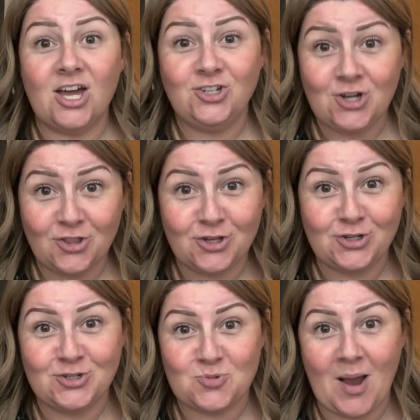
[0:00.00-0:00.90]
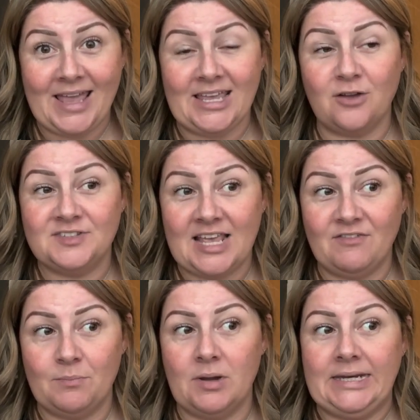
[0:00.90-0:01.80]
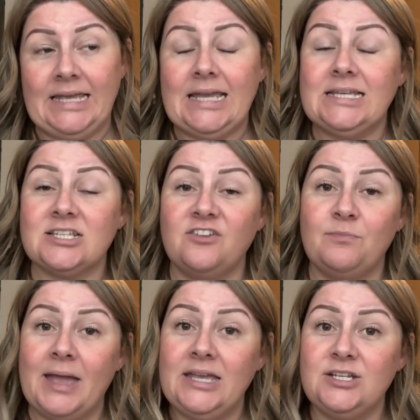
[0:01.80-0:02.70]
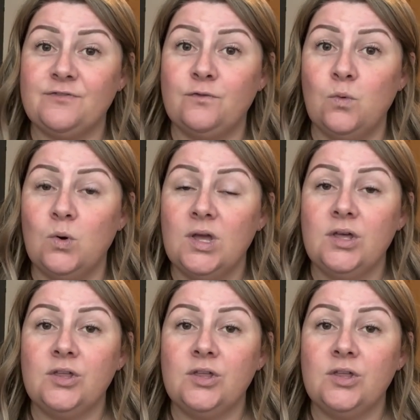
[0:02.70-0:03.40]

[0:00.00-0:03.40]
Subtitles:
another good way of saving money is I've paid for